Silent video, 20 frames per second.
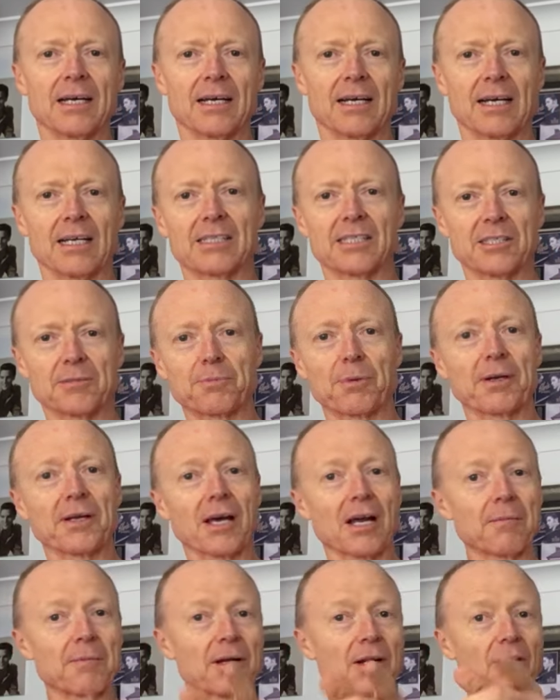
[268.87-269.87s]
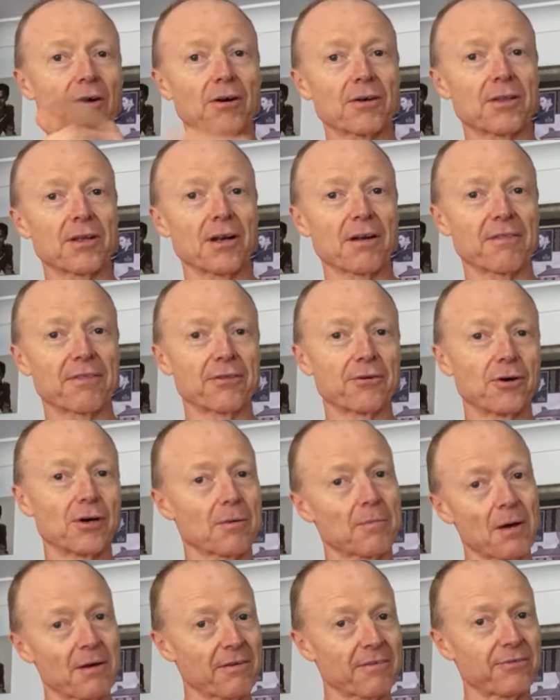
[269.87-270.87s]
Actually, it's probably going a bit longer than I thought.
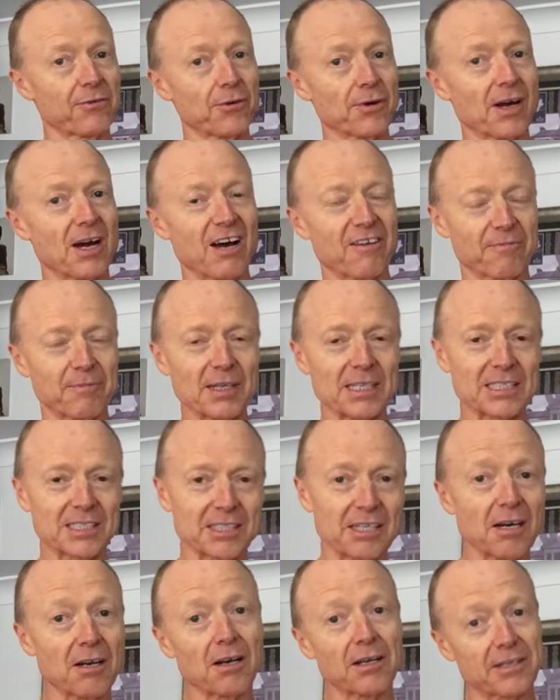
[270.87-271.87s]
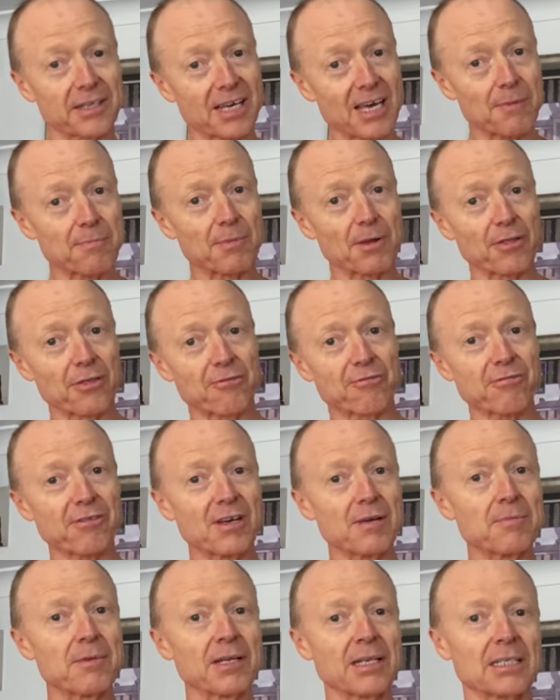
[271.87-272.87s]
I'm over 4.5 minutes now. I like to keep them in 3
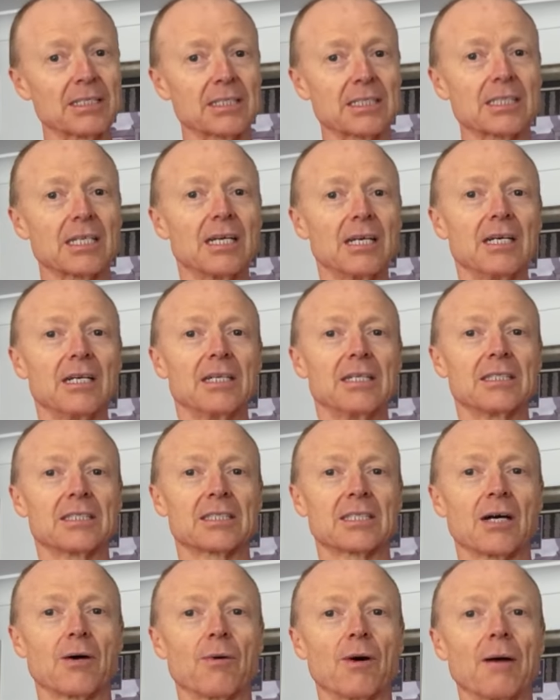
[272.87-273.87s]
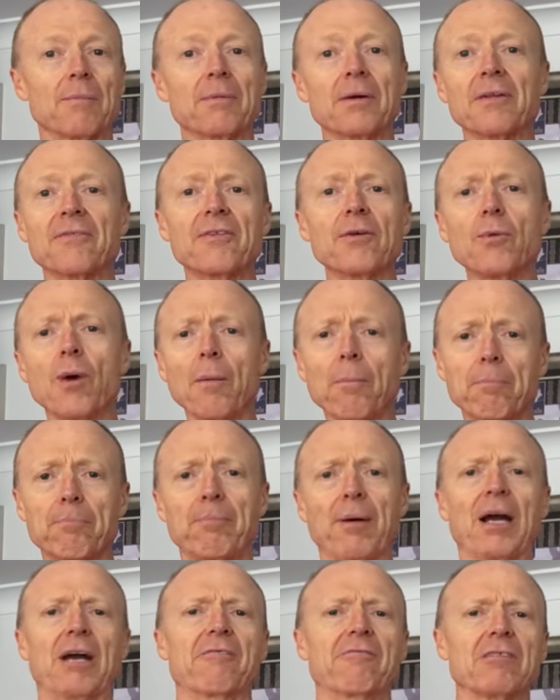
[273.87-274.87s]
minutes. So, but if you want
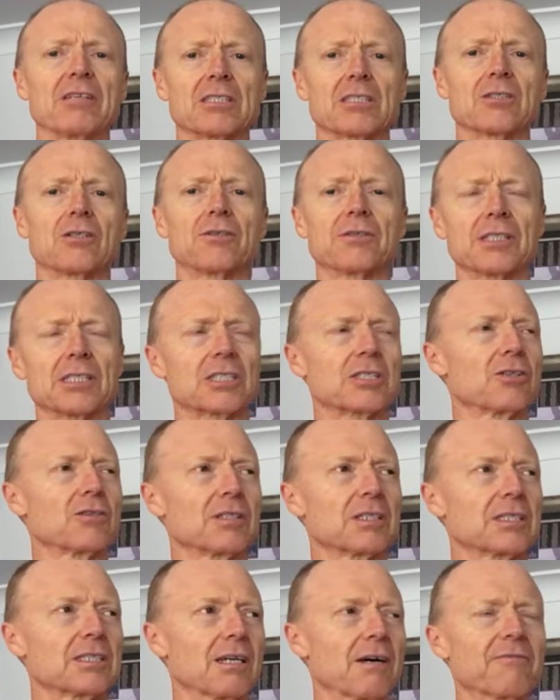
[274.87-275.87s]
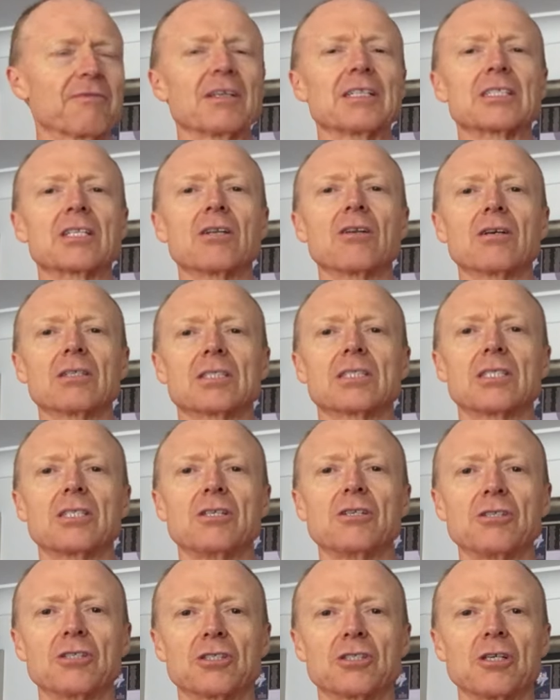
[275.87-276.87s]
backgrounds and all this sort of stuff, there's lots of
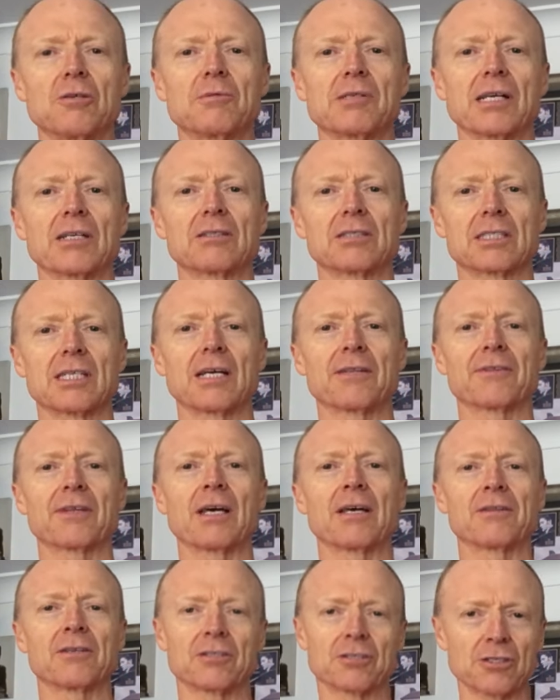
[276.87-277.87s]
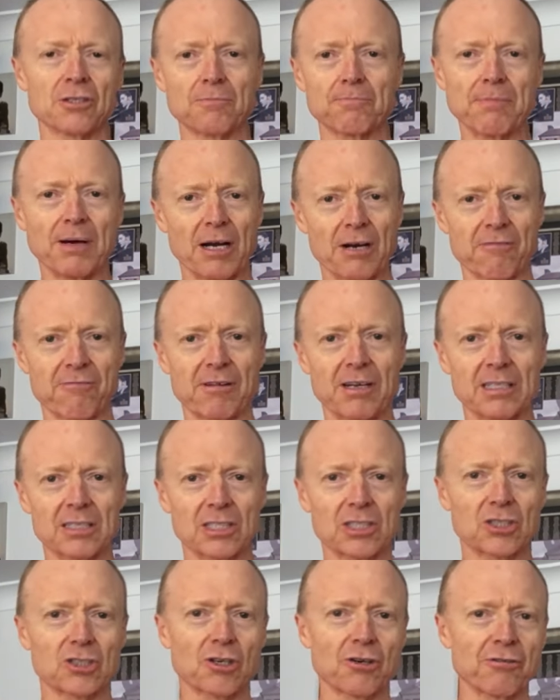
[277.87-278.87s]
YouTube channels out there that do background
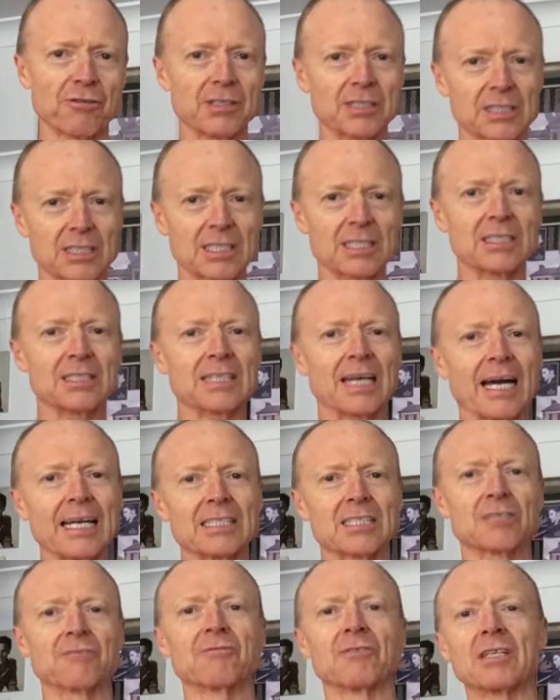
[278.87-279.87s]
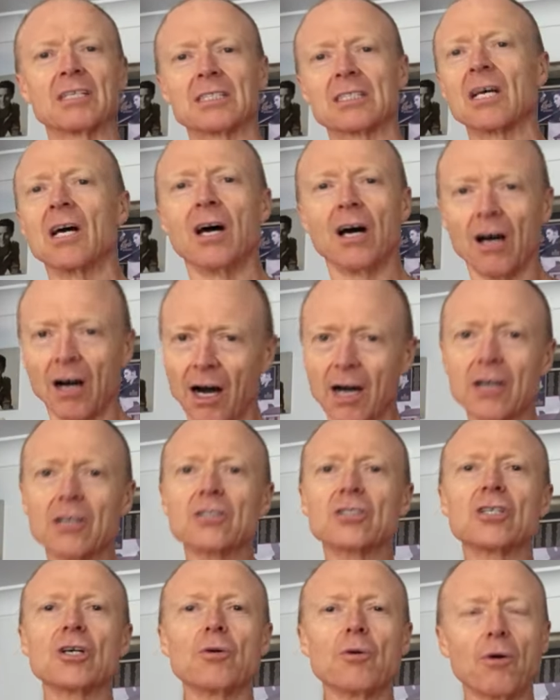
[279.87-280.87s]
stories and dates and release. I could
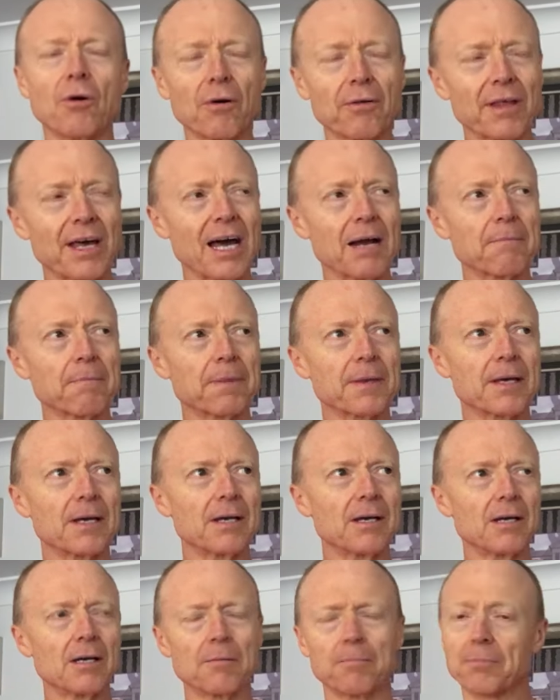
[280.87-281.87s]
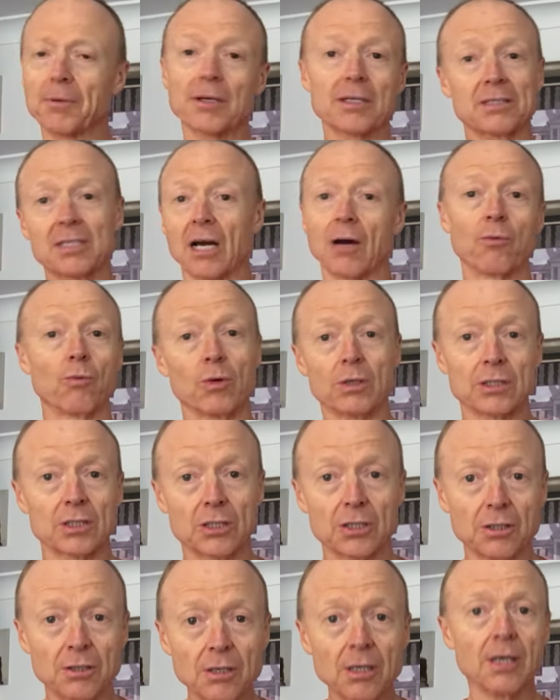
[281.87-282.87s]
do all that, but I don't want
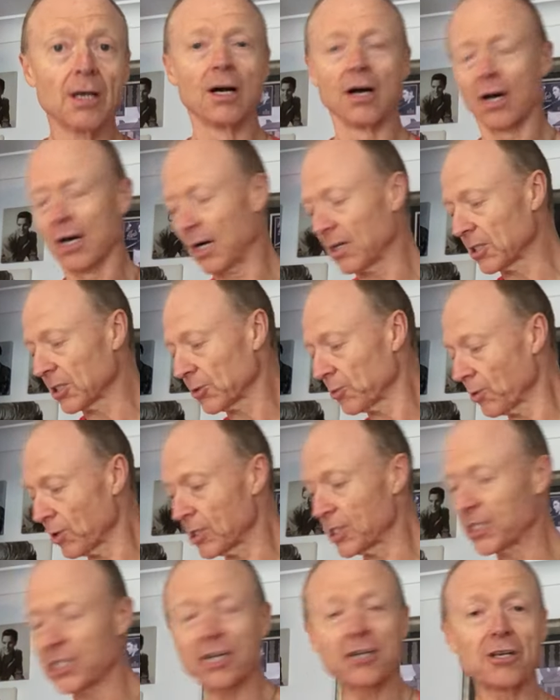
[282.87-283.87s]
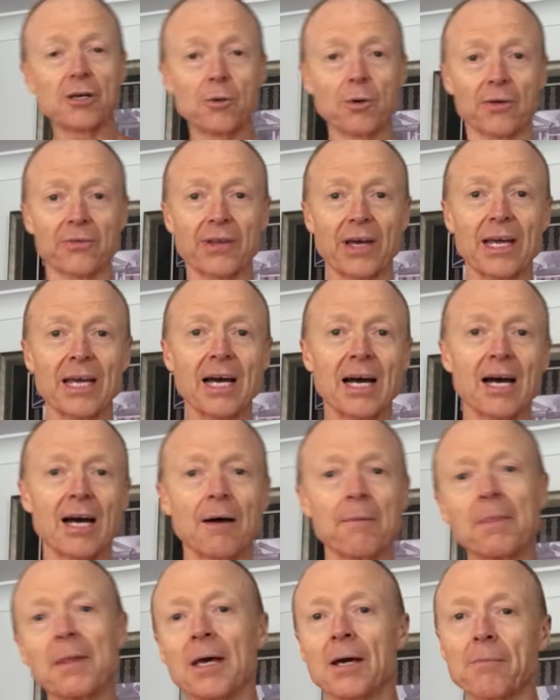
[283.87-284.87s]
to. I just want to show you what they
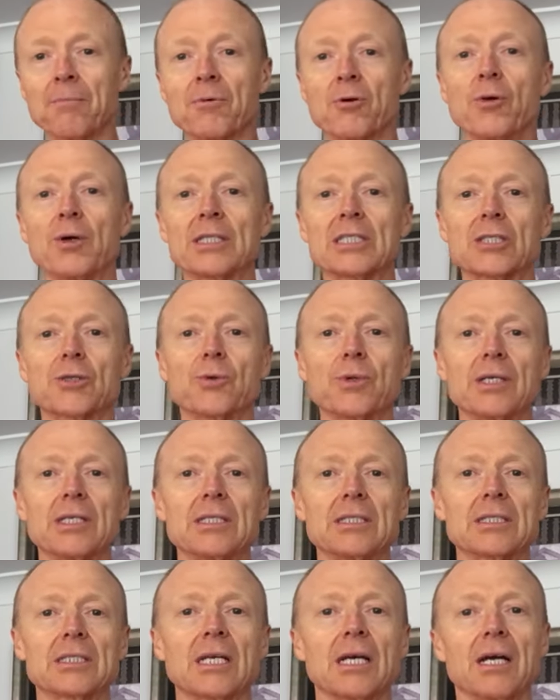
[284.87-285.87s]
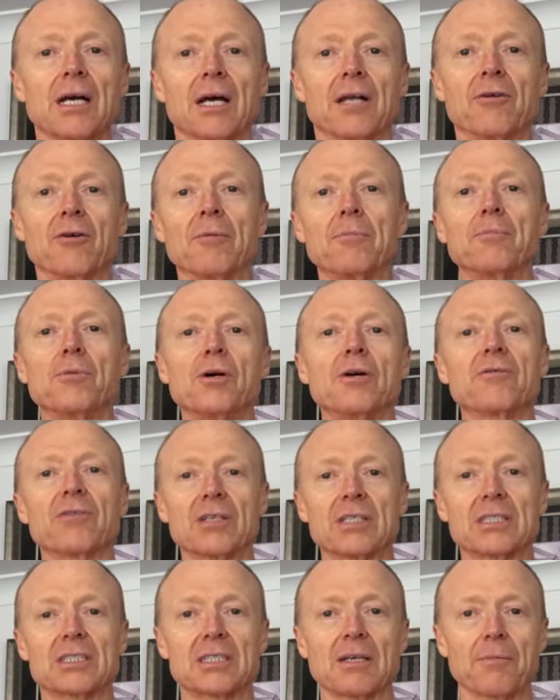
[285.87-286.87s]
are, quick squeeze, and then move on
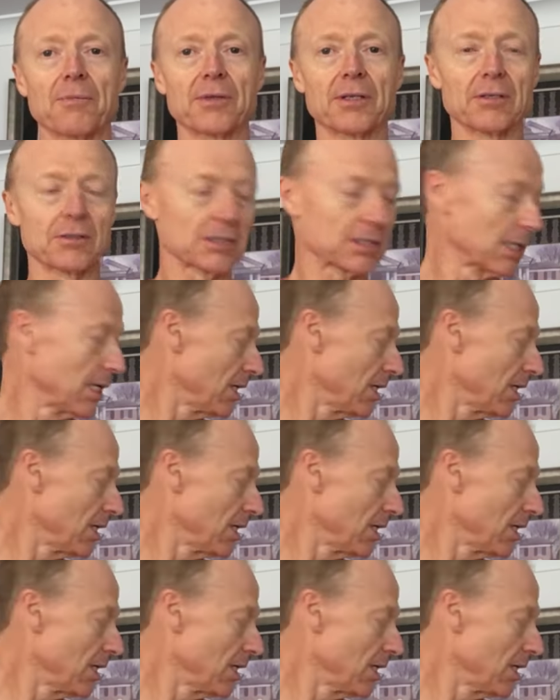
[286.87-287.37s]
to something else.